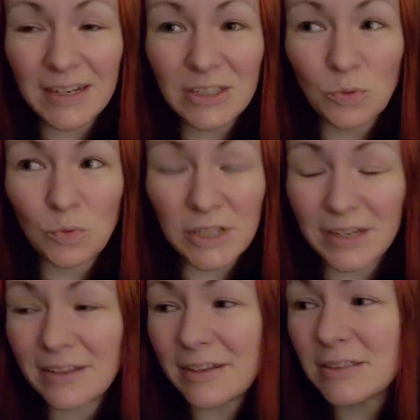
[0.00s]
It's
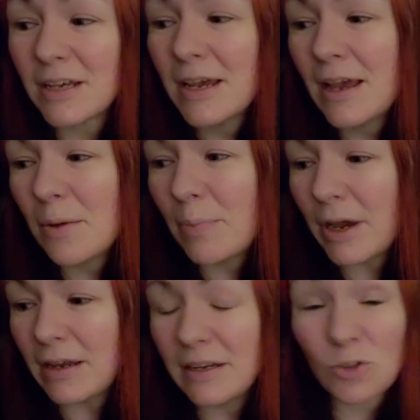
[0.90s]
ridiculous,
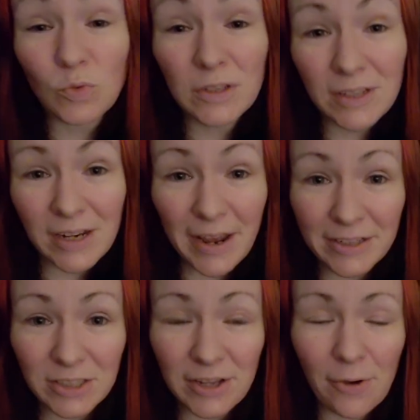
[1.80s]
but it's really
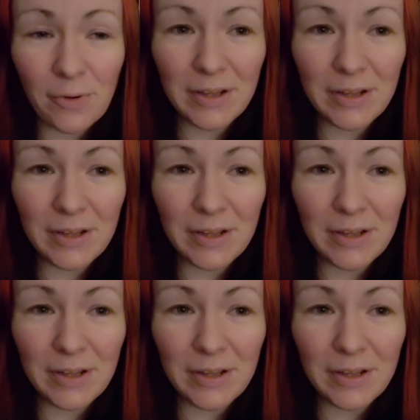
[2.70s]
nice though.